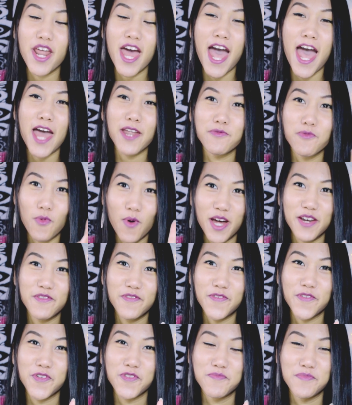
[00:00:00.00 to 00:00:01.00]
and one
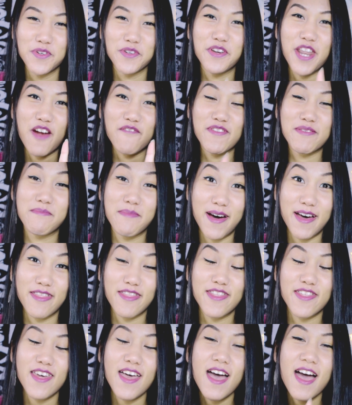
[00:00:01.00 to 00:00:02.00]
full moon every
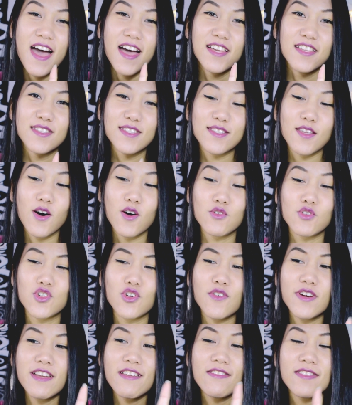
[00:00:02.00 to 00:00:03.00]
month so
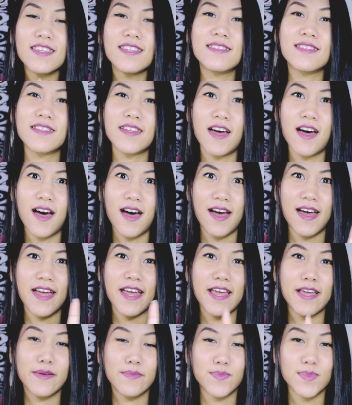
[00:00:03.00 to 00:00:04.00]
during these
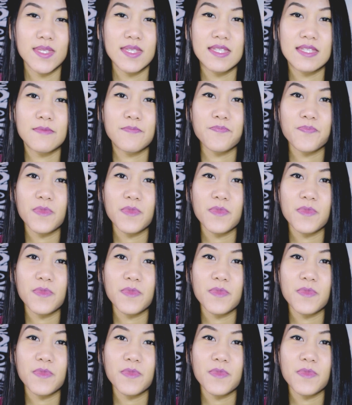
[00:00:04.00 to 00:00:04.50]
times